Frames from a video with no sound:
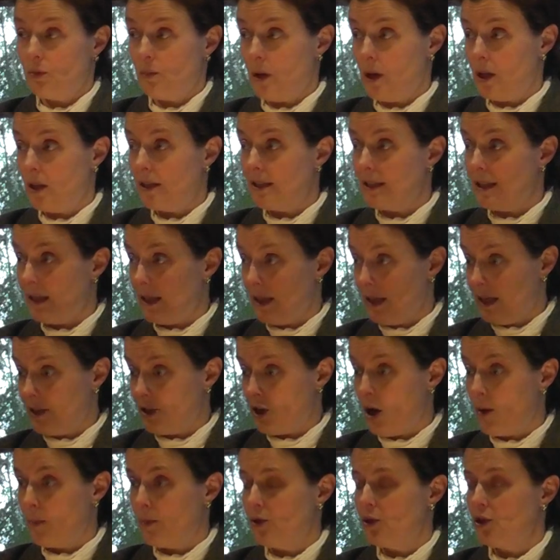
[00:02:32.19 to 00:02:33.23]
policy, as
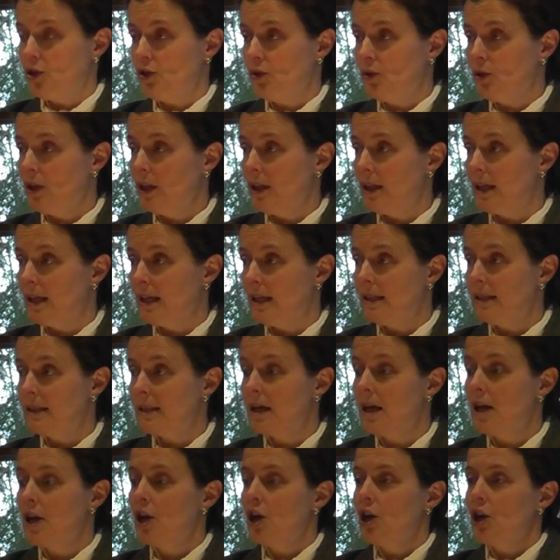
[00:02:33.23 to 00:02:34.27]

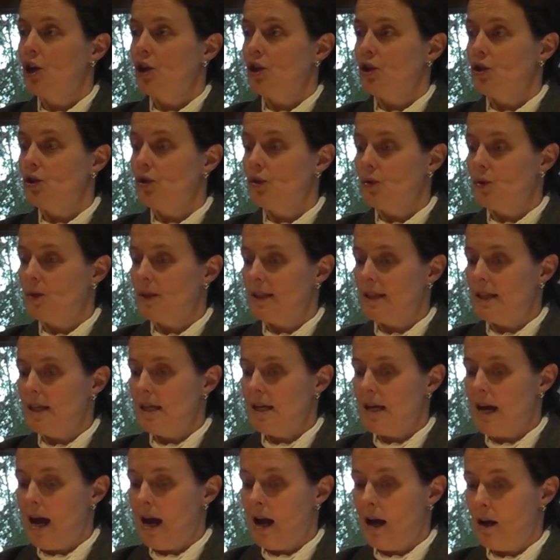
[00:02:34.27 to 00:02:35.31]
opportunities to
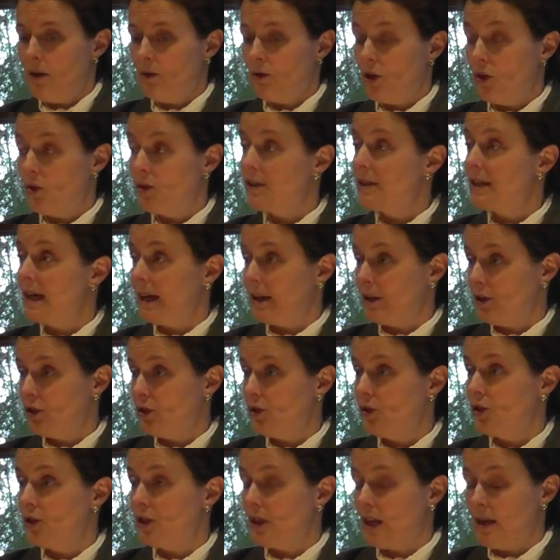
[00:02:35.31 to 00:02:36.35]
see how those
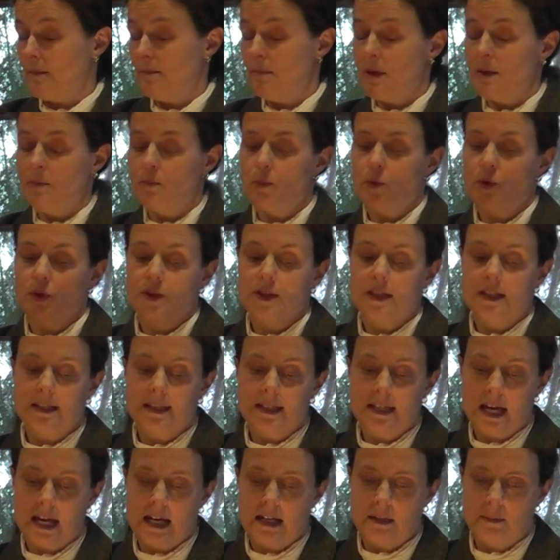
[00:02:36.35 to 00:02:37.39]
sectors can be more
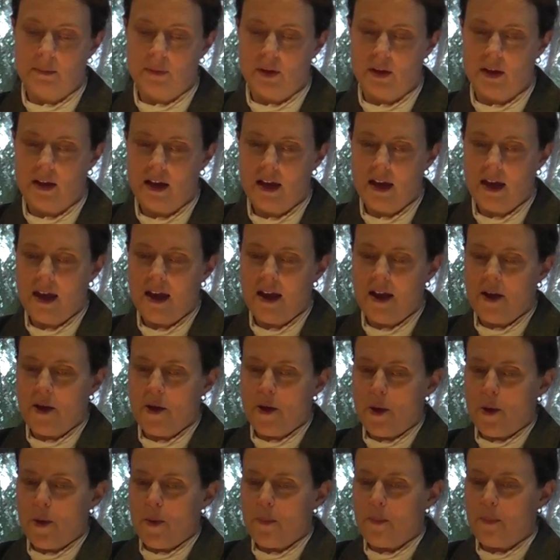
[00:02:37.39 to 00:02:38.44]
sustainable.
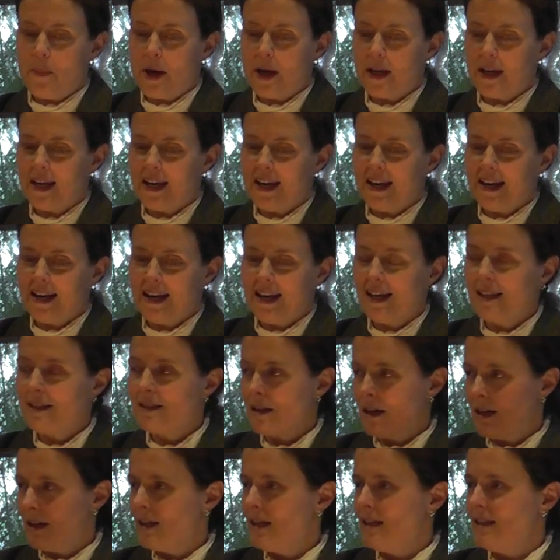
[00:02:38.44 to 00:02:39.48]
But it's
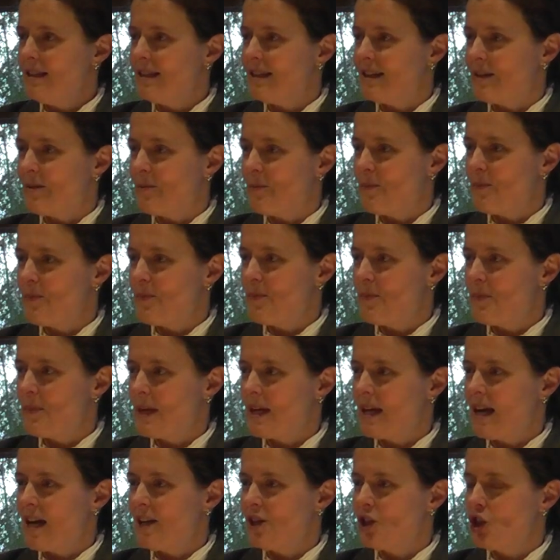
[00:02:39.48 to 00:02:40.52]
not easy,
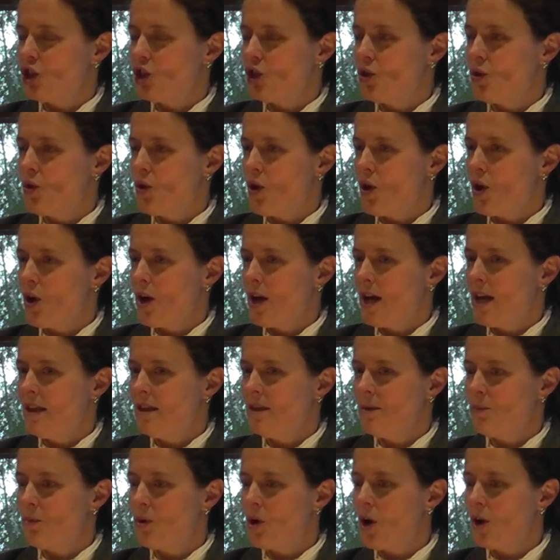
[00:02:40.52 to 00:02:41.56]
because you're
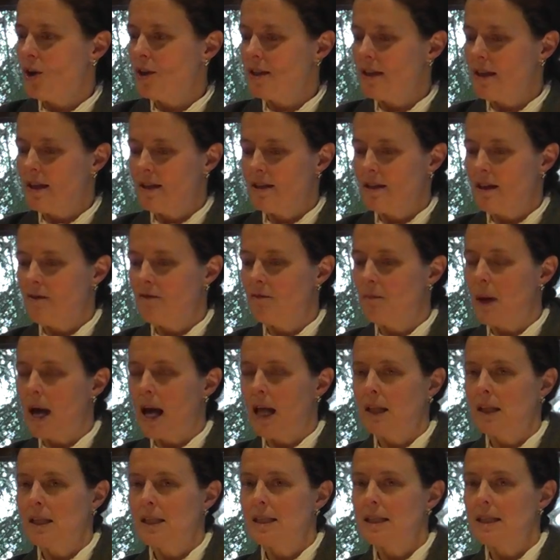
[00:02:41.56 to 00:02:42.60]
in the process of
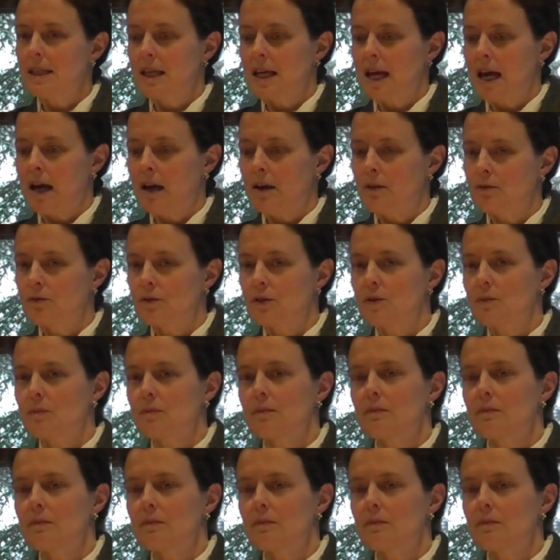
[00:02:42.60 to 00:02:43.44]
balancing out